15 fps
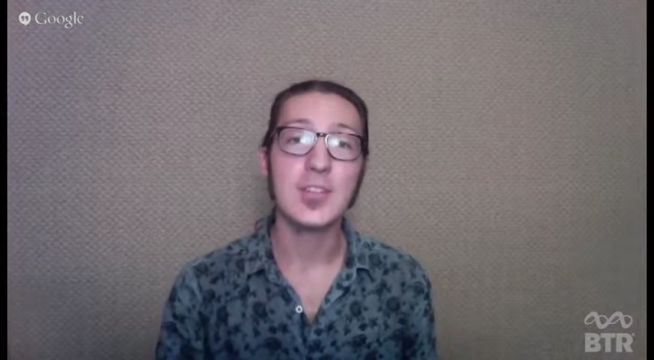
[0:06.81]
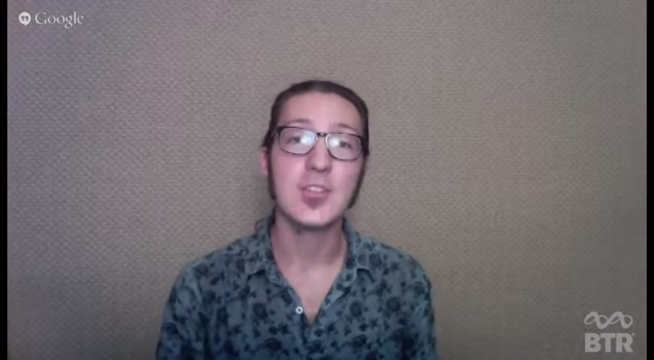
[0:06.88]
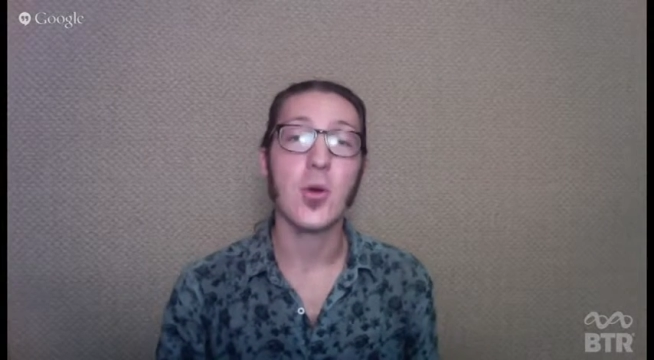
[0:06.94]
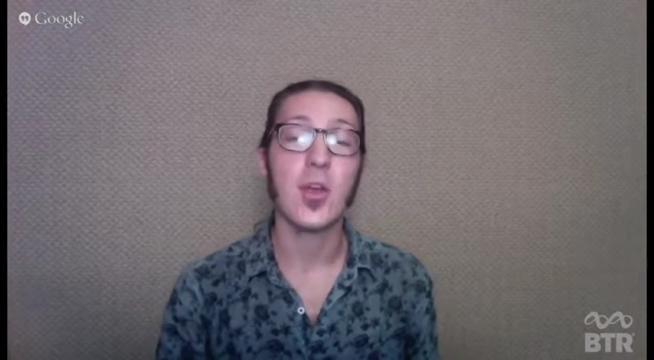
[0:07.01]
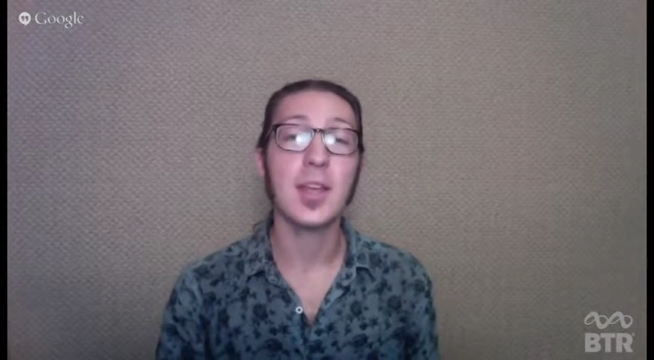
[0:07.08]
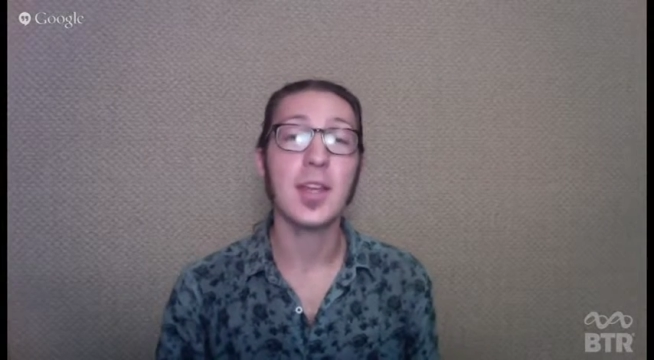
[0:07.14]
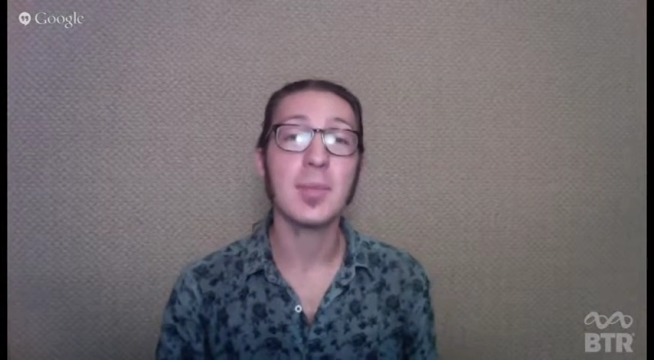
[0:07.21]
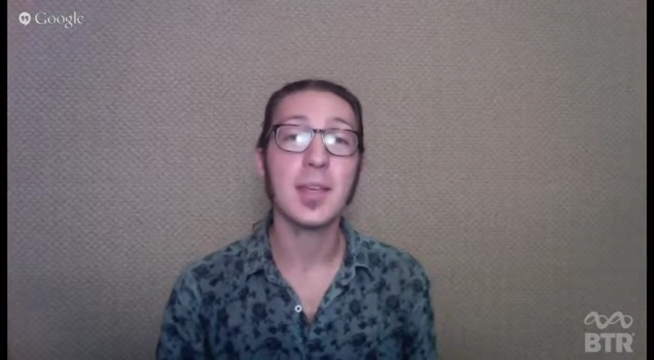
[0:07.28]

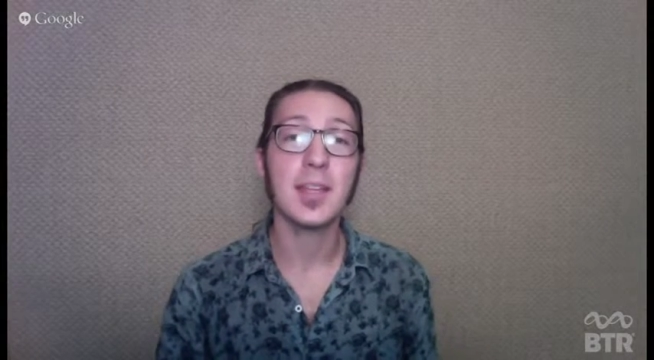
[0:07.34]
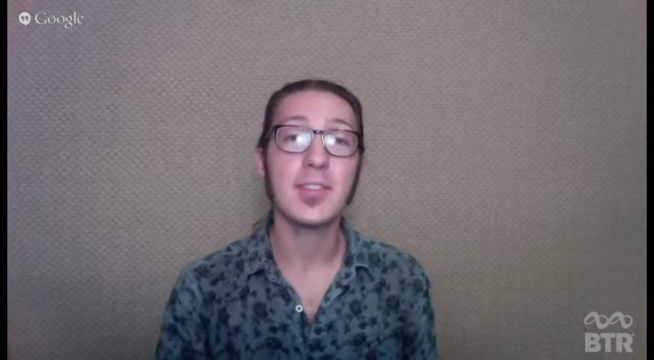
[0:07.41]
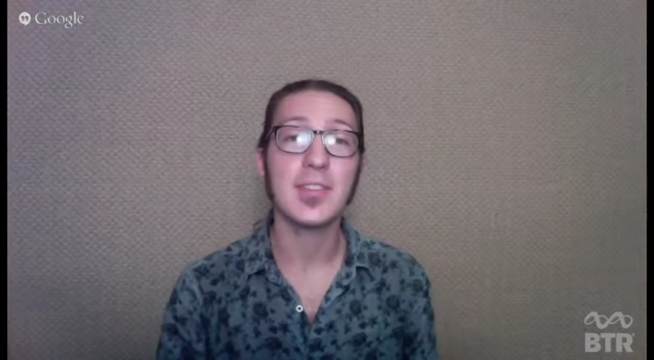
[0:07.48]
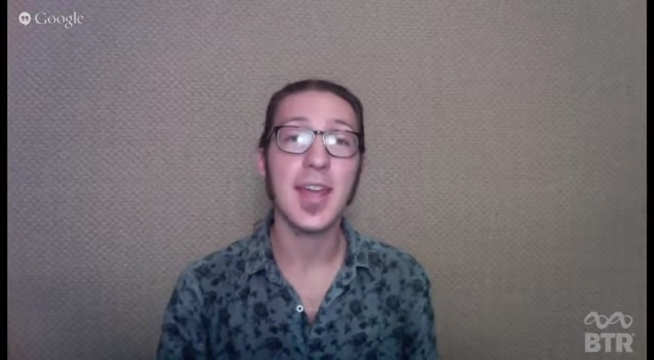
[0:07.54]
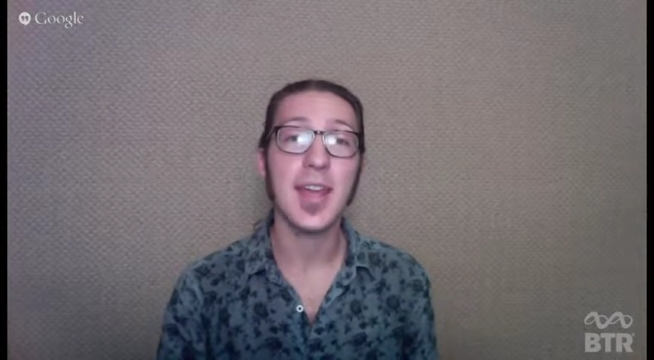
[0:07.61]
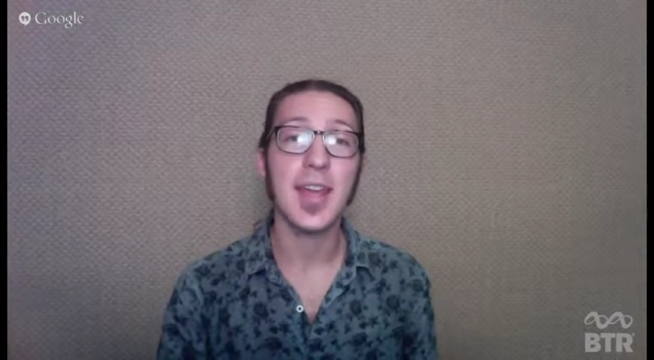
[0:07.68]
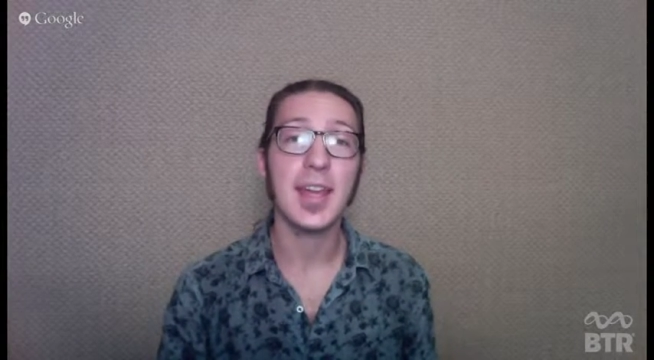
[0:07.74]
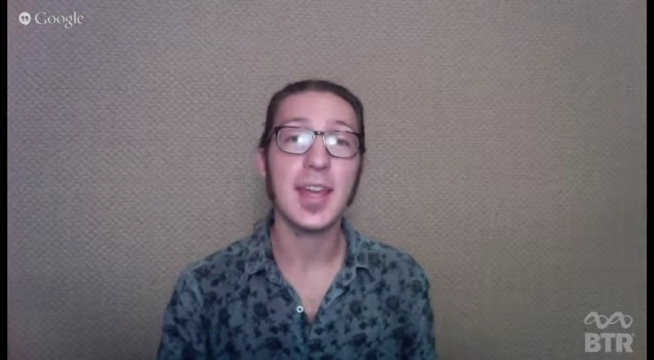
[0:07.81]
Joining me
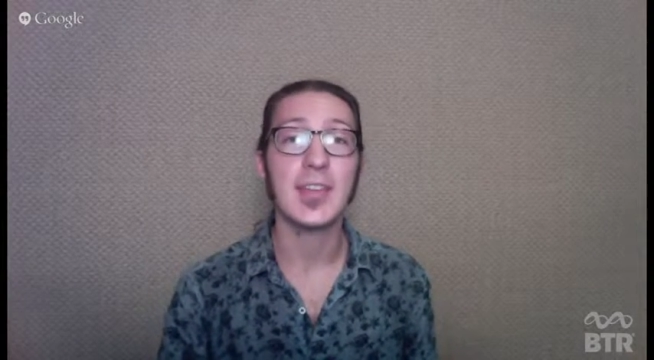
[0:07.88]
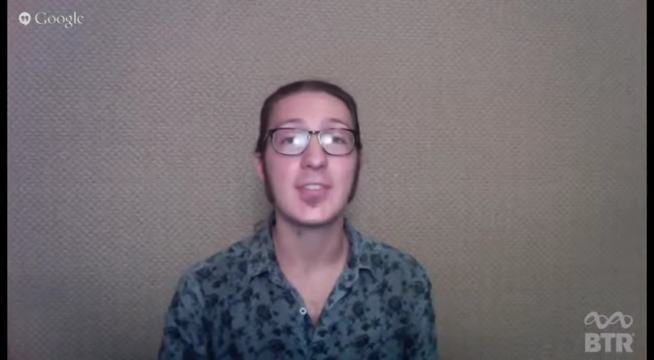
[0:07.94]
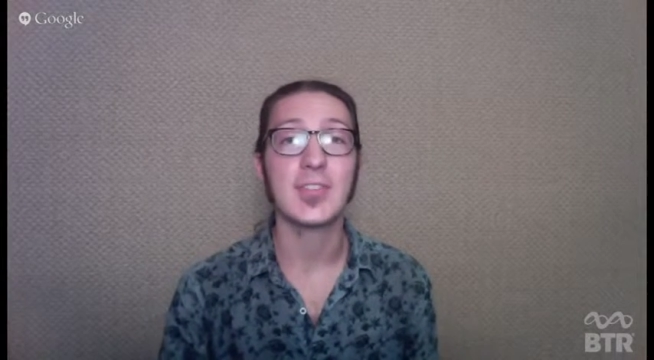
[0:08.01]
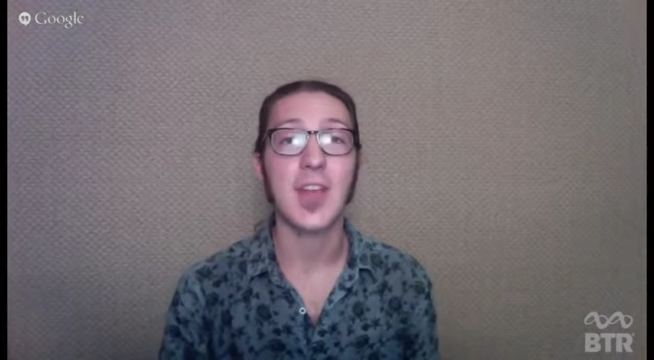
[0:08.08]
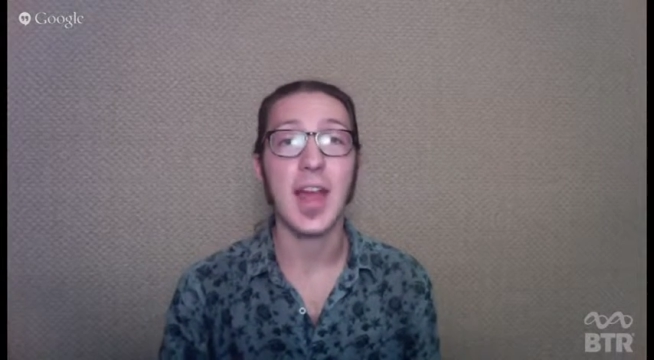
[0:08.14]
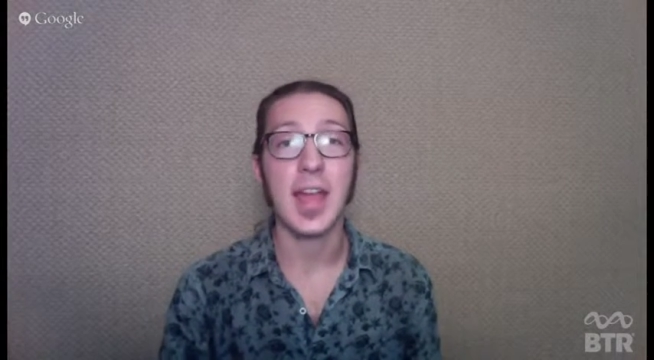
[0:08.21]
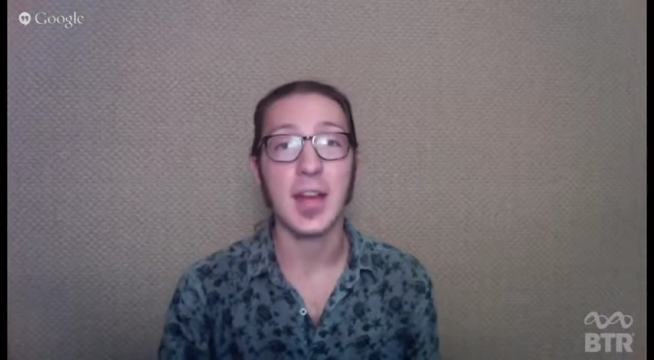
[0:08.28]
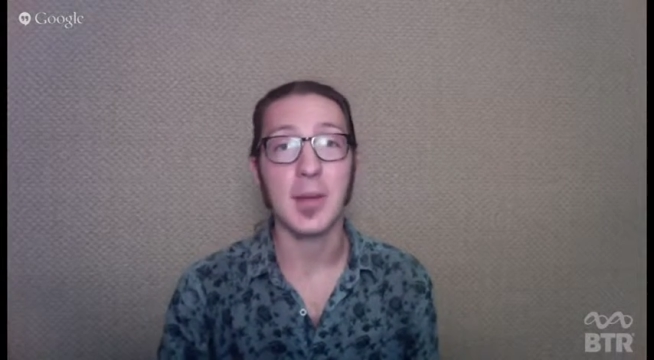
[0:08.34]
today is
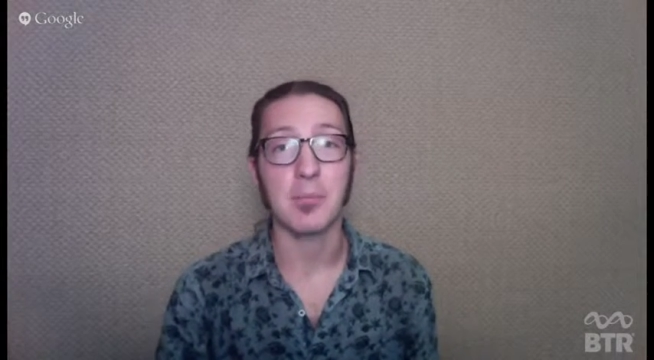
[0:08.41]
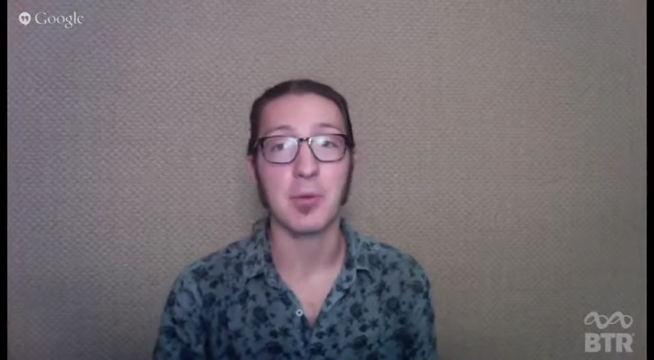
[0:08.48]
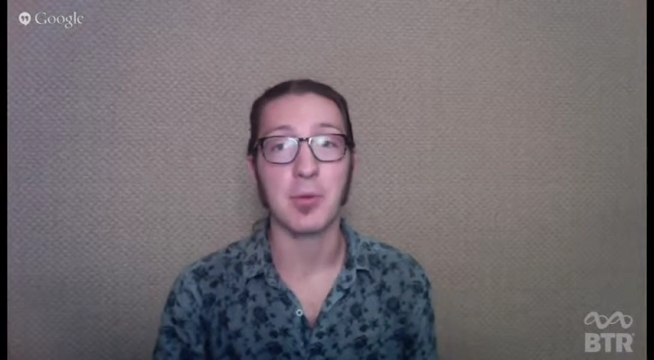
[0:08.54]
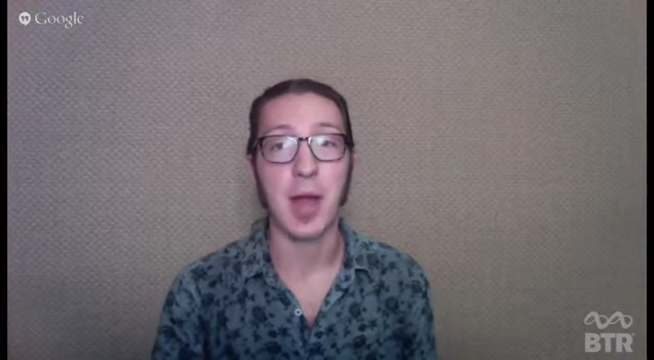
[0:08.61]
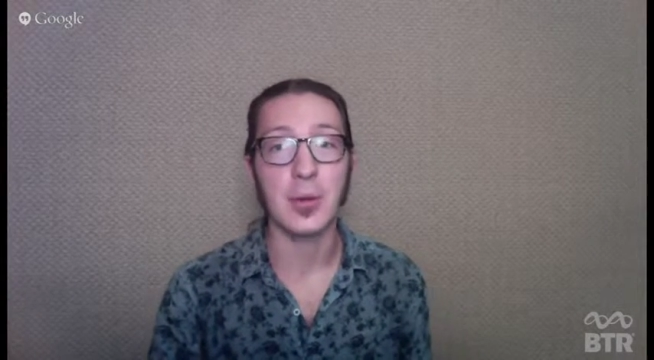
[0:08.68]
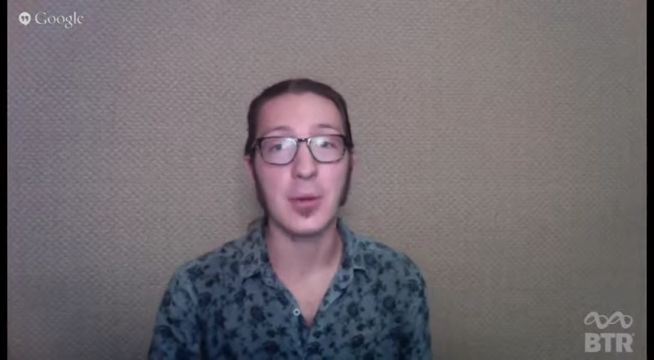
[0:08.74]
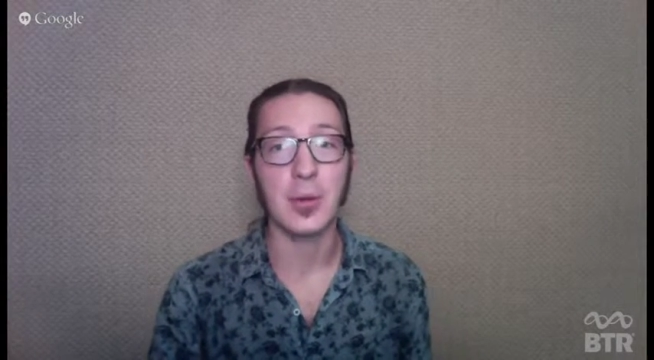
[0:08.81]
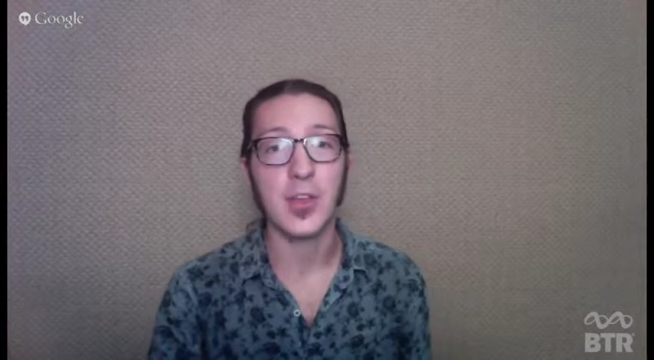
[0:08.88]
Diana
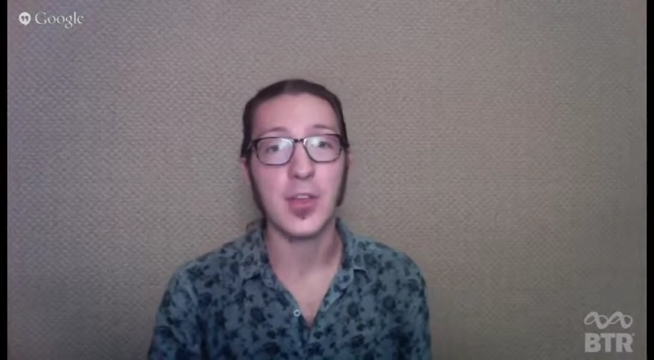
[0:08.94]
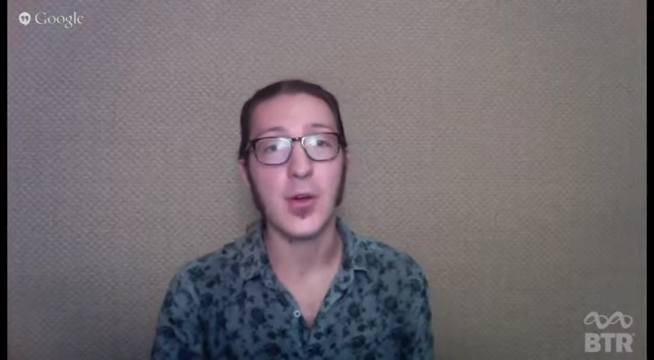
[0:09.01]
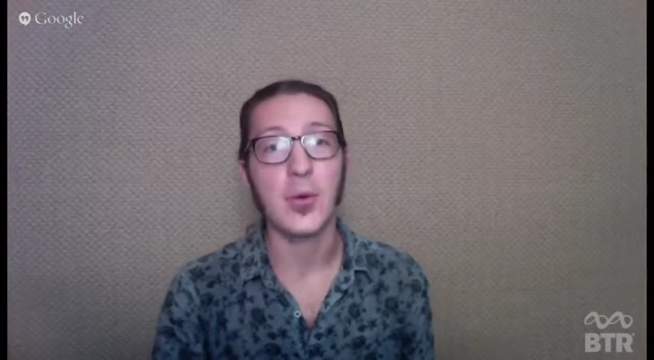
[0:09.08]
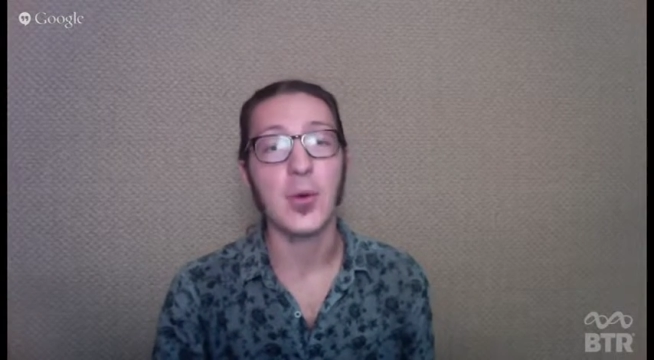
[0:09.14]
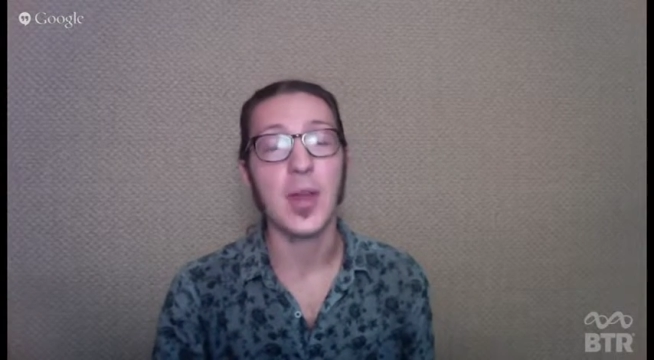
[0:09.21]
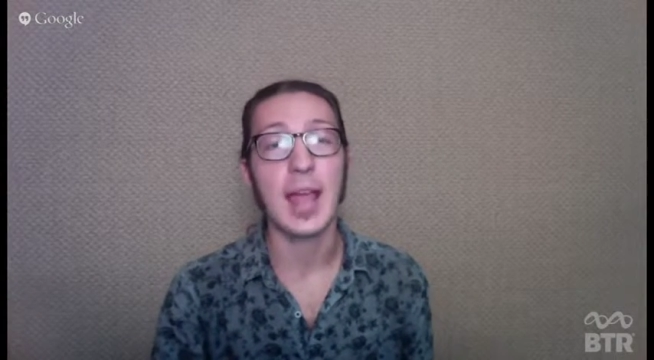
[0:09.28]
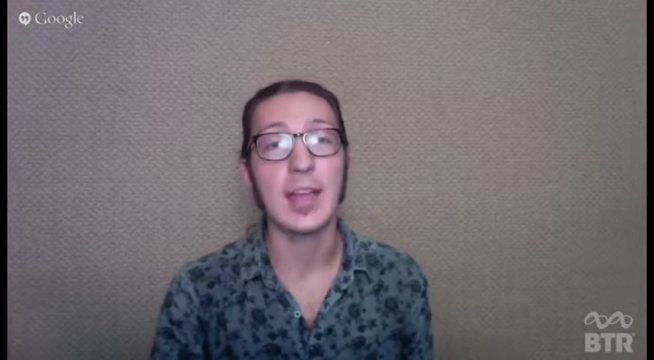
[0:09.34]
Brownstone,